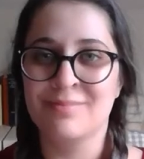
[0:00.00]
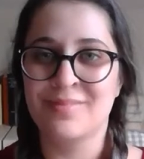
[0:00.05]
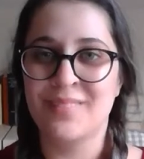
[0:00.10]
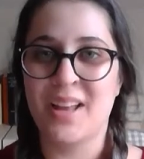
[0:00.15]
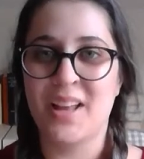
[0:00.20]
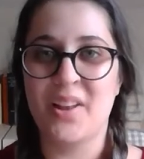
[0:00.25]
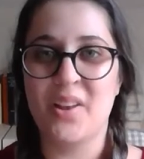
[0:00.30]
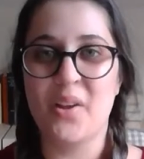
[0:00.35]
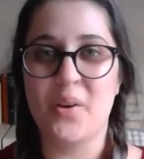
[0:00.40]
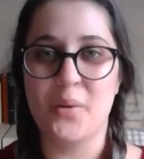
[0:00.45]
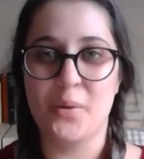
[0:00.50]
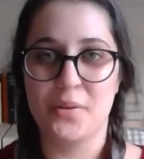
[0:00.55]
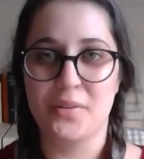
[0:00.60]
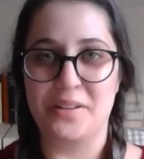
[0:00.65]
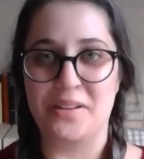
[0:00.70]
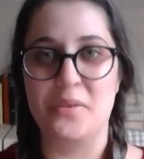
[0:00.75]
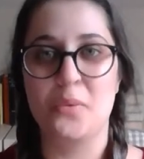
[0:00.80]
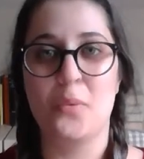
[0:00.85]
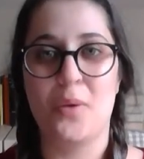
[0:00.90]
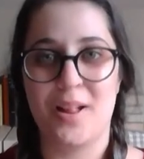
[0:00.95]
Hello
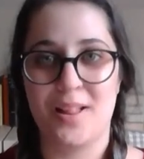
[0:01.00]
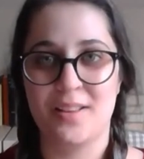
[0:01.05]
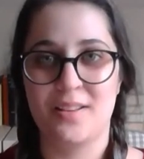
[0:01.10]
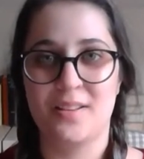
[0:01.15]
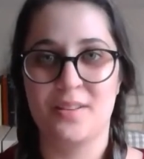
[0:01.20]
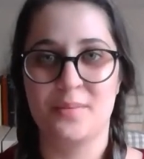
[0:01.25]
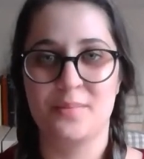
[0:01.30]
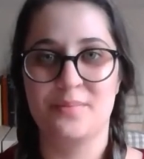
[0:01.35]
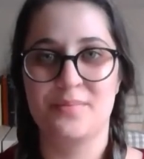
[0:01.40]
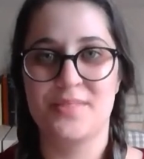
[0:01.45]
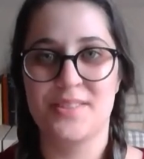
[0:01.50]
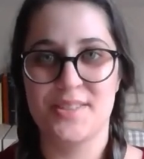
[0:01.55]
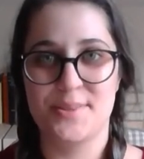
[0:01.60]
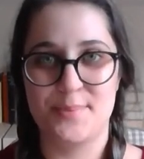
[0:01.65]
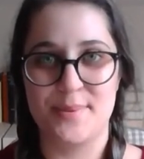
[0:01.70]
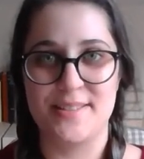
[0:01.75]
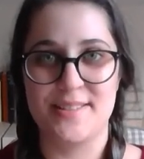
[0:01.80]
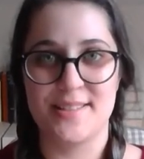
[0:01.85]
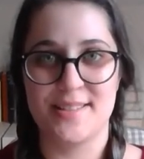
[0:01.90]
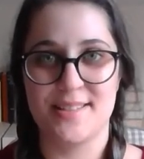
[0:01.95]
and welcome to
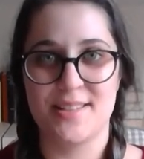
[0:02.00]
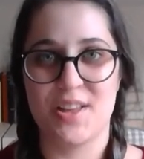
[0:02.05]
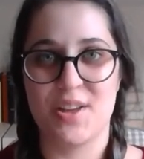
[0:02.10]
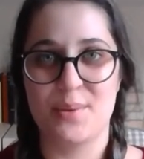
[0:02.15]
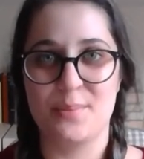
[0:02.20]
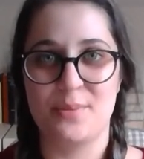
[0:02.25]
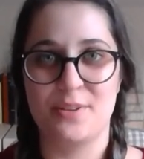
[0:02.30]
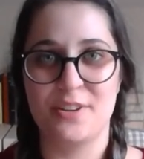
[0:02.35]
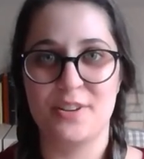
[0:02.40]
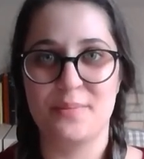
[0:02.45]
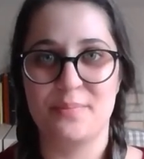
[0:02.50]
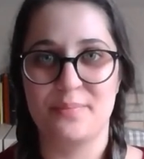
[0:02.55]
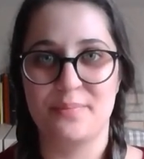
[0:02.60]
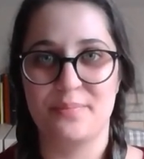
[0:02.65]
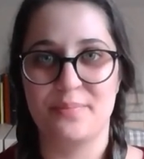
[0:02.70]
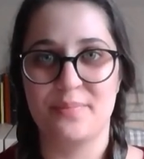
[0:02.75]
Spencer's Library.